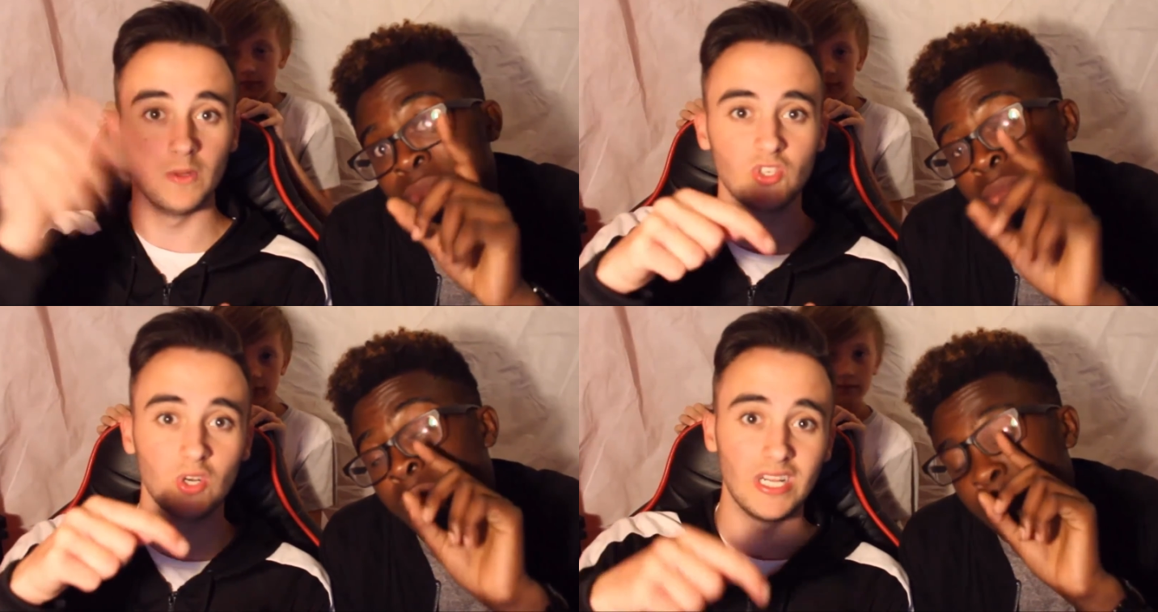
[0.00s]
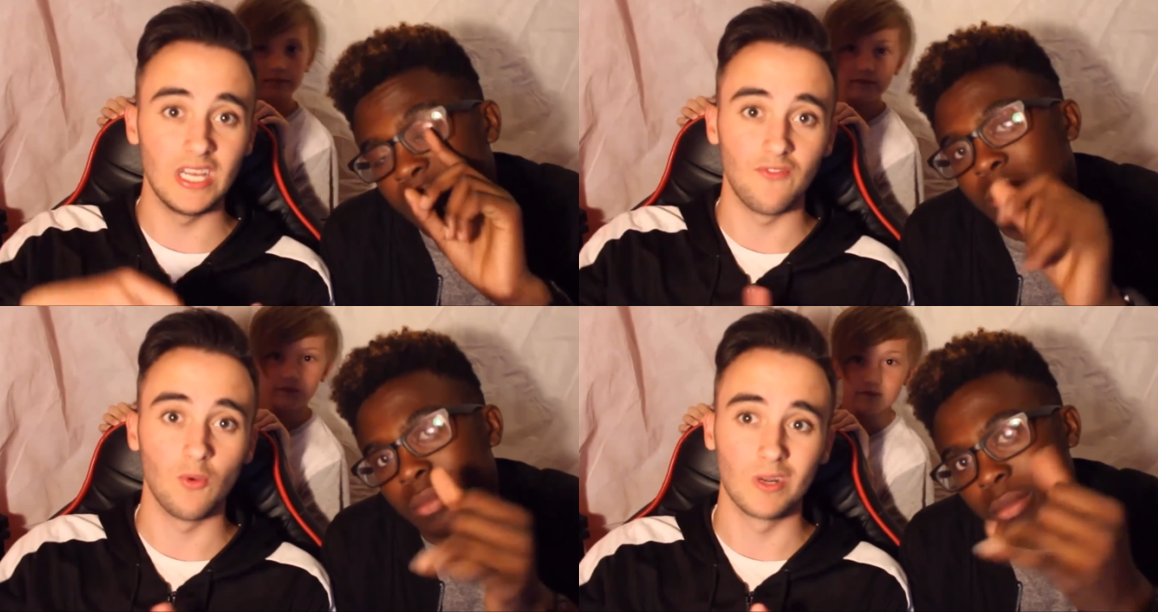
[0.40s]
Speaker 1: enjoyed it.
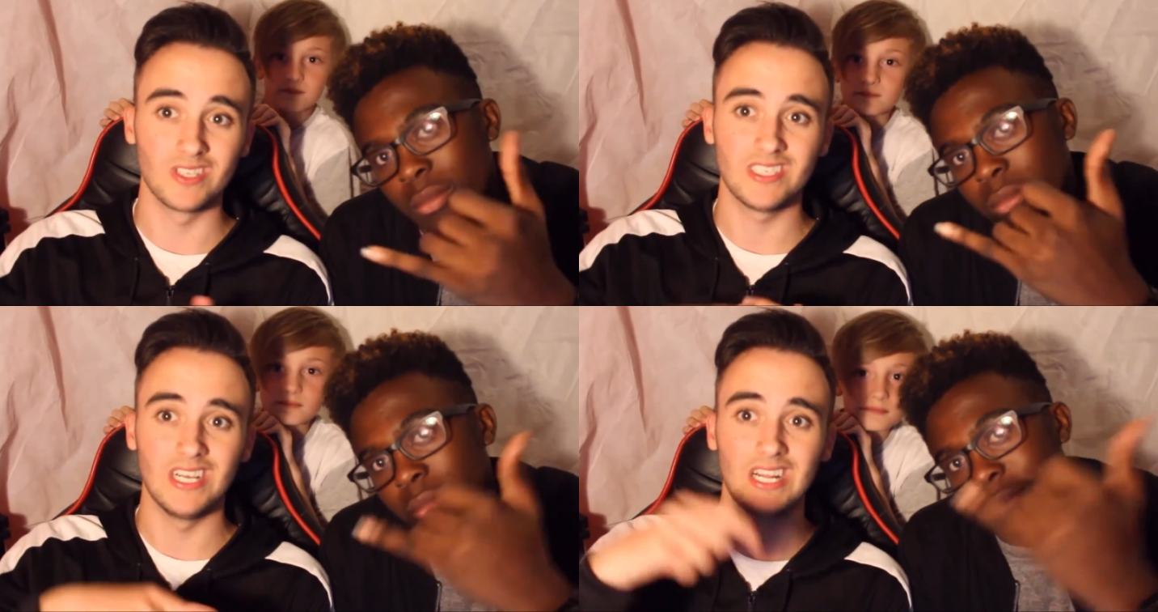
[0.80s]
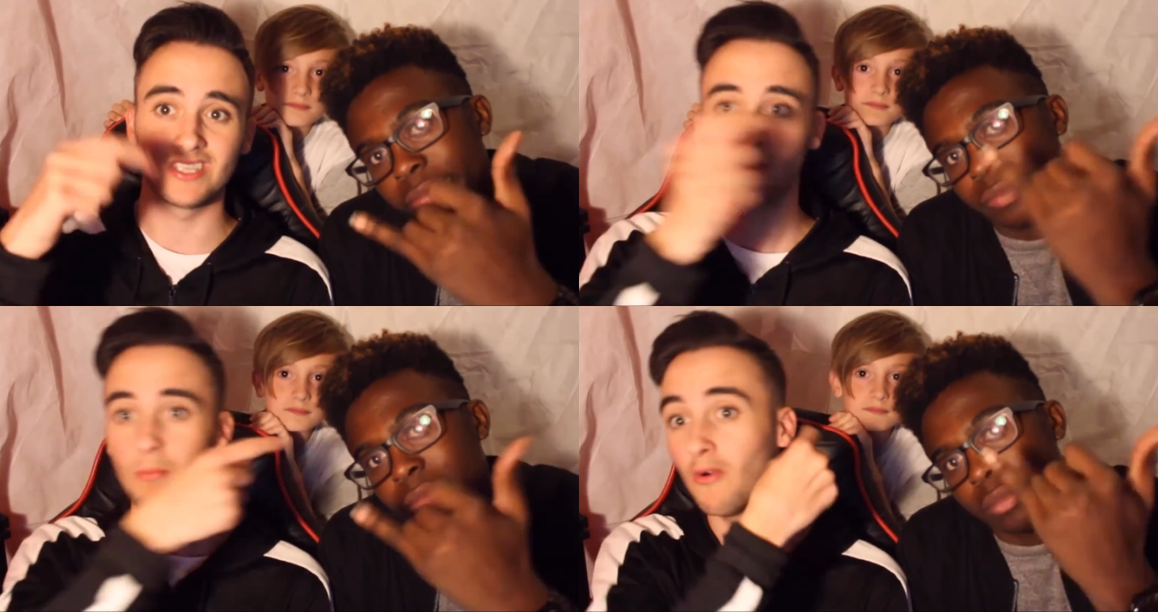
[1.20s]
If you want to see a link
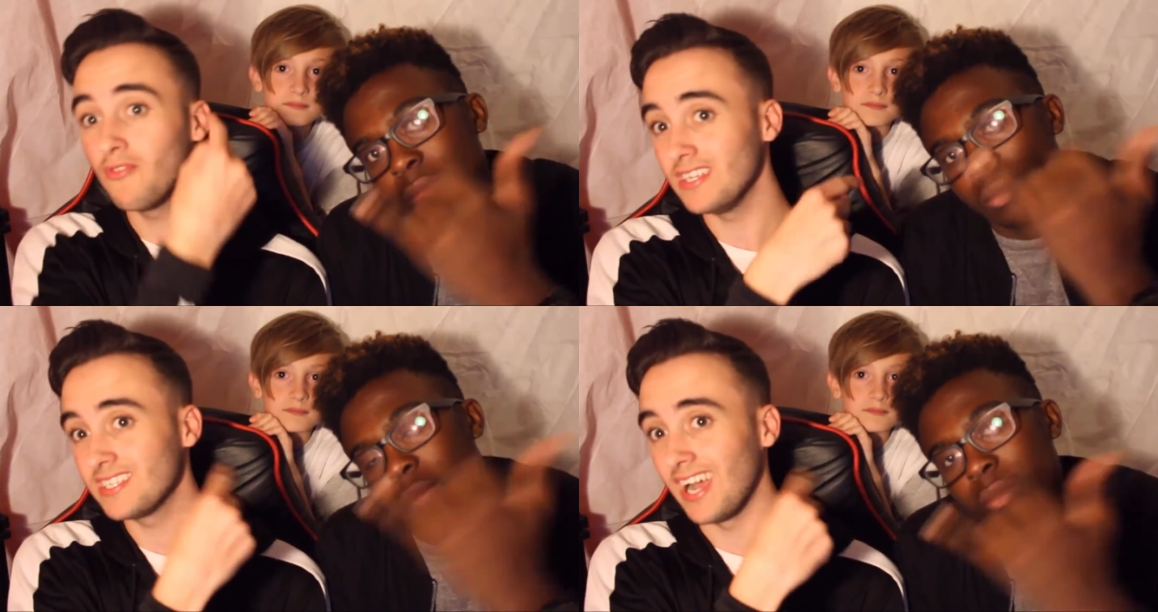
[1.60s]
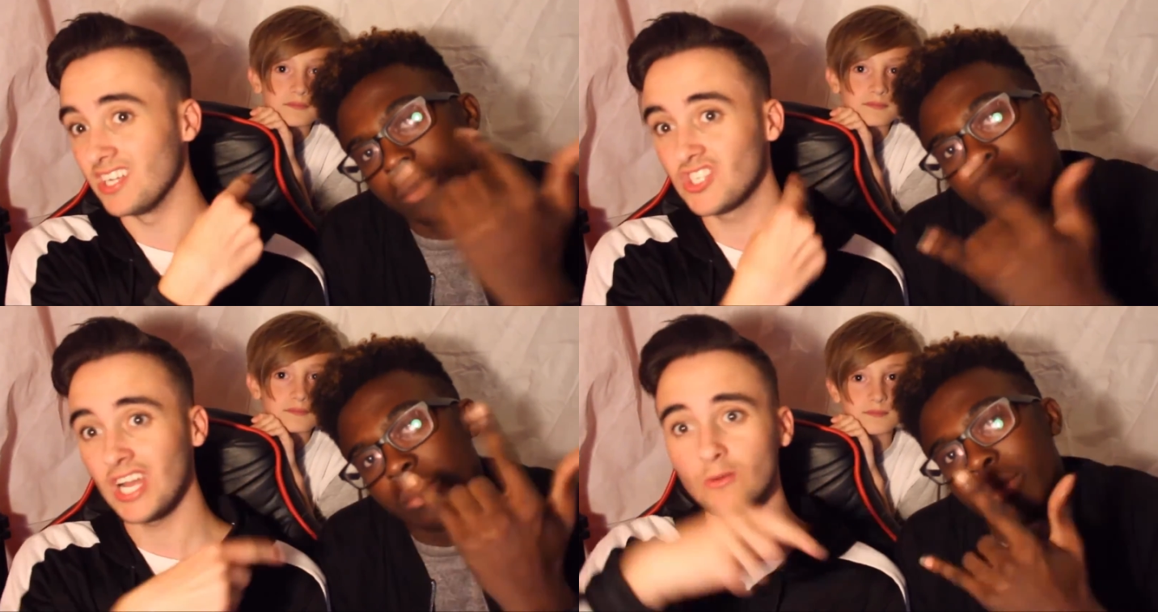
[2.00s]
to both of these guys'
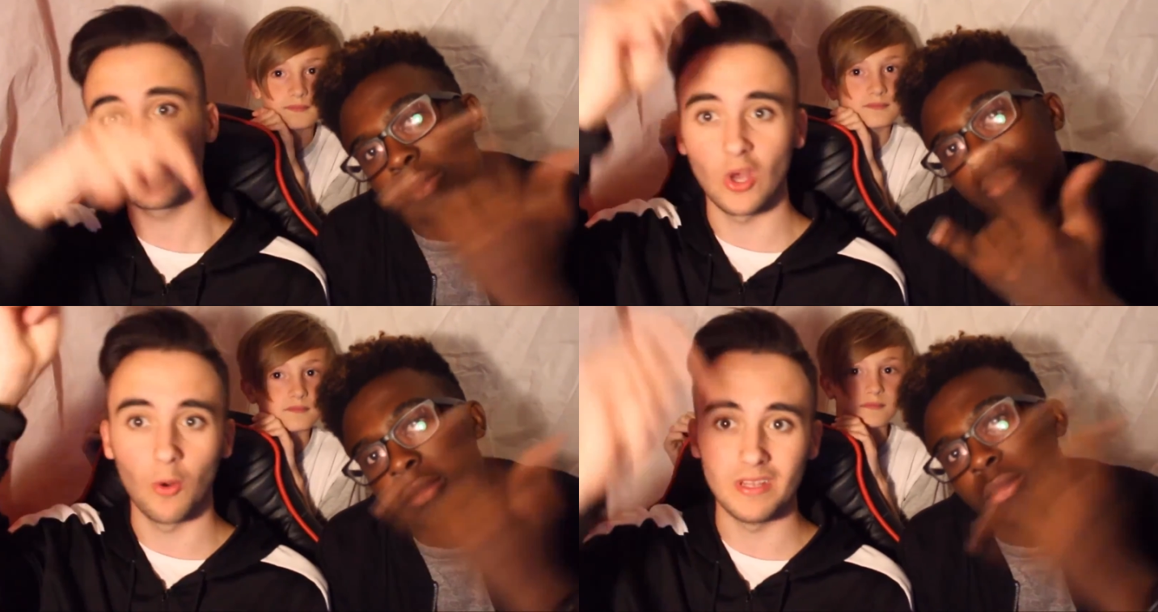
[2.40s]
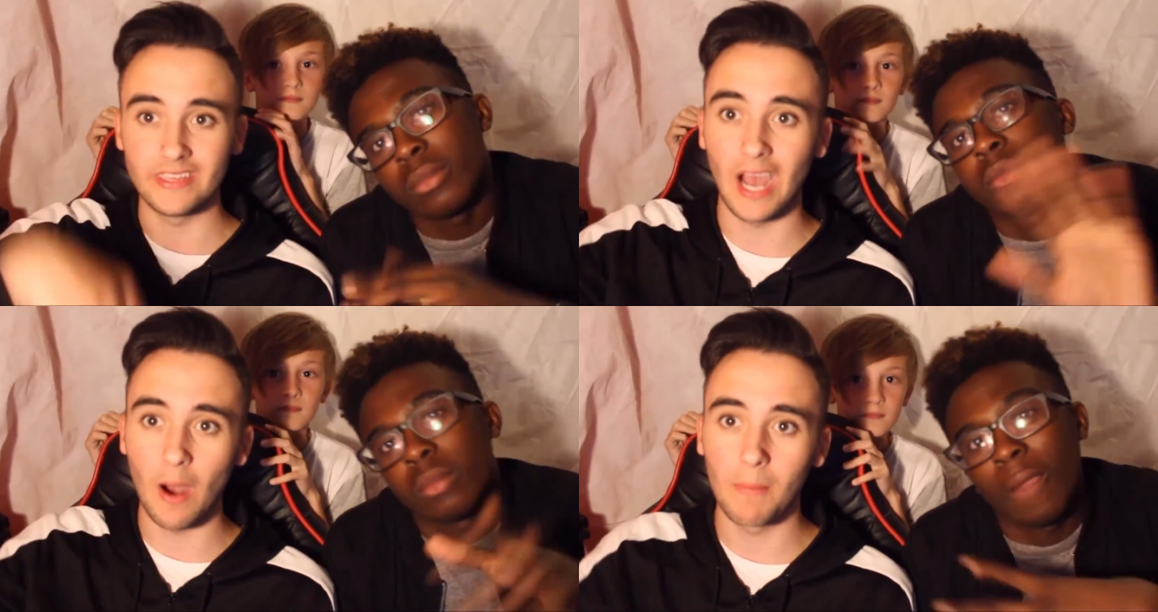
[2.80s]
channels, they will be
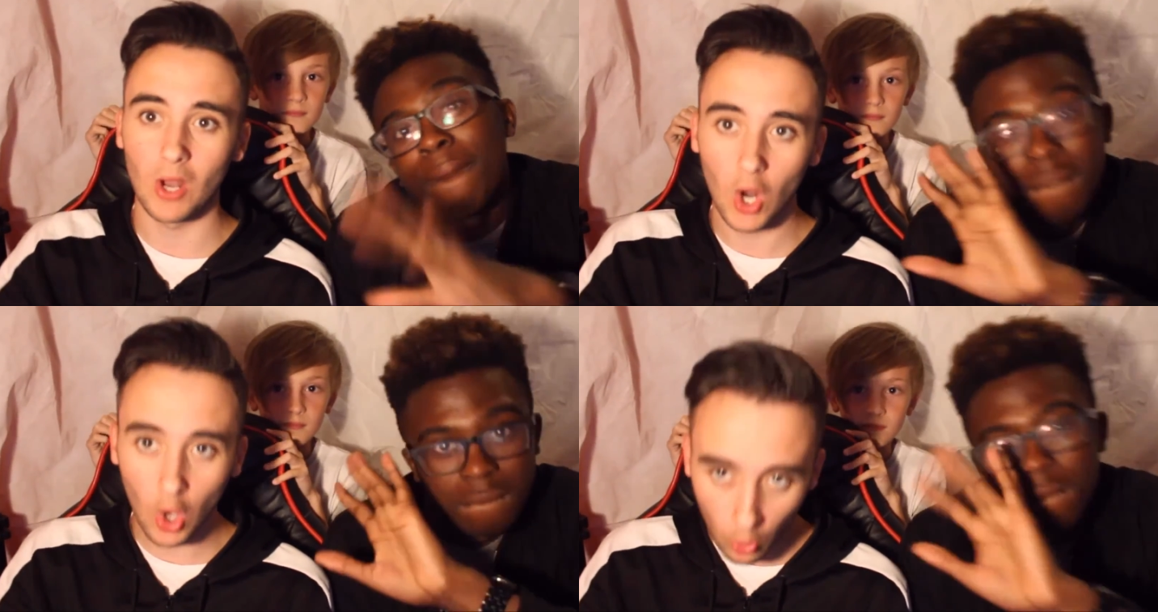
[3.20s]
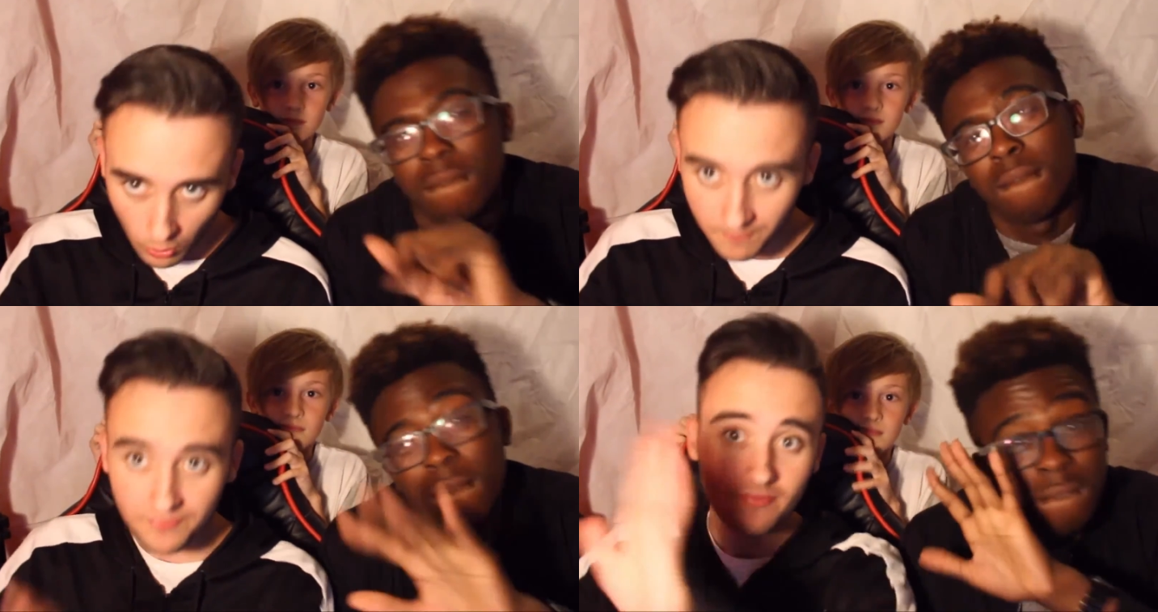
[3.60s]
down below.
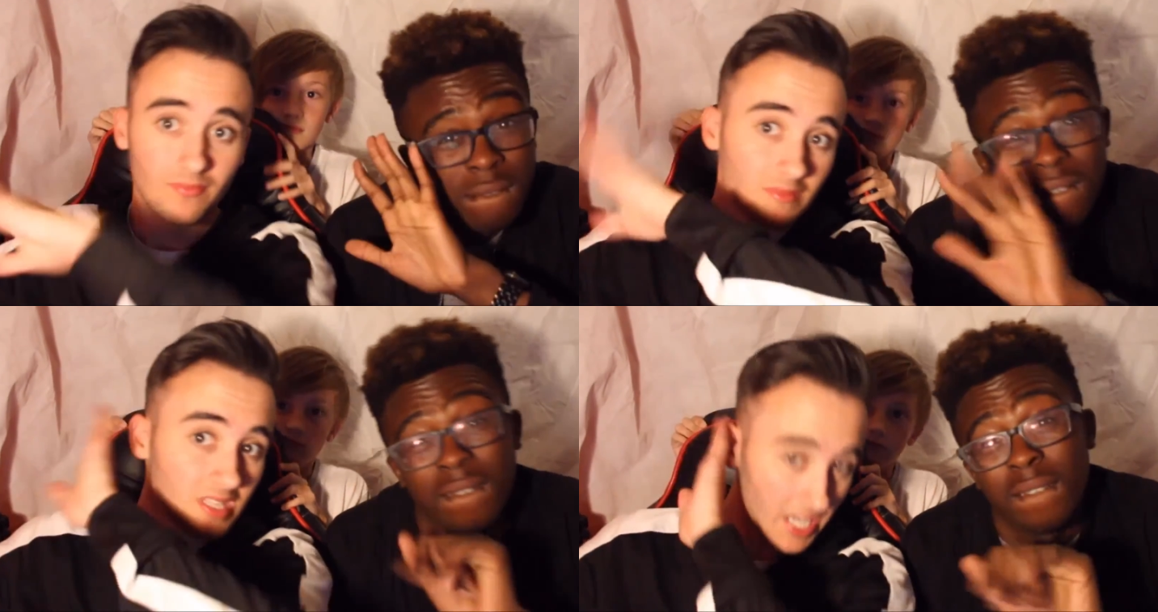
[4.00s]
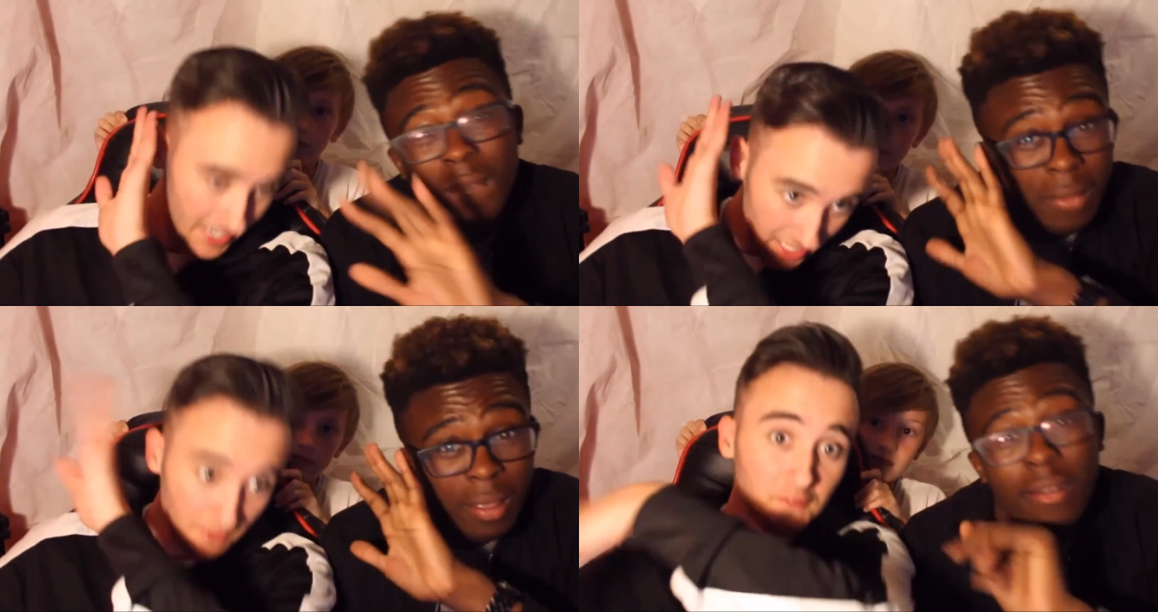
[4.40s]
And
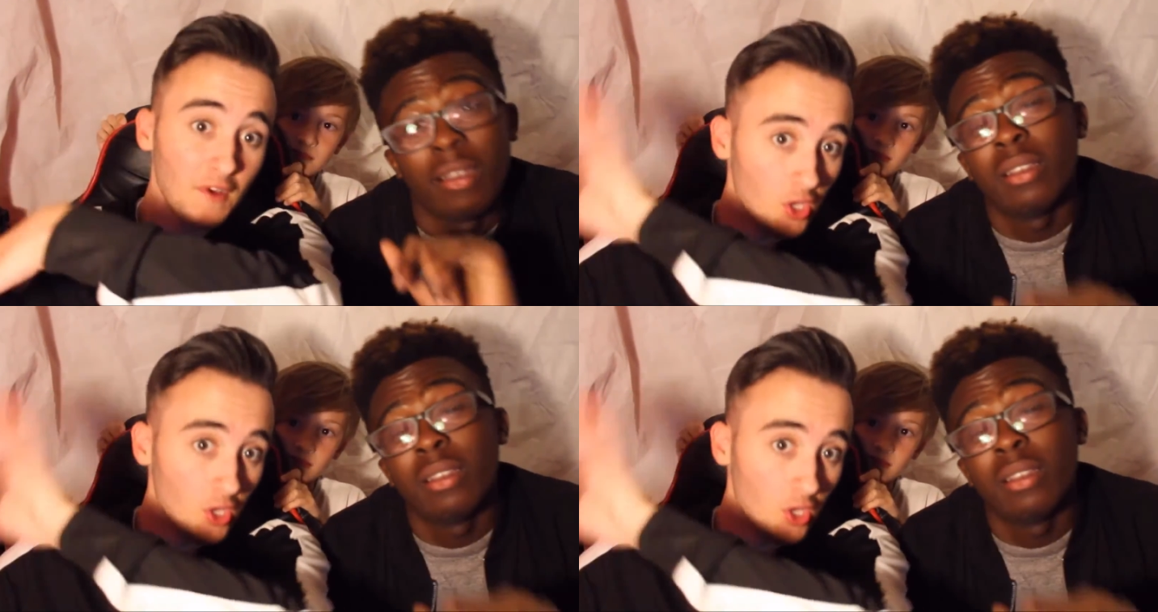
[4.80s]
if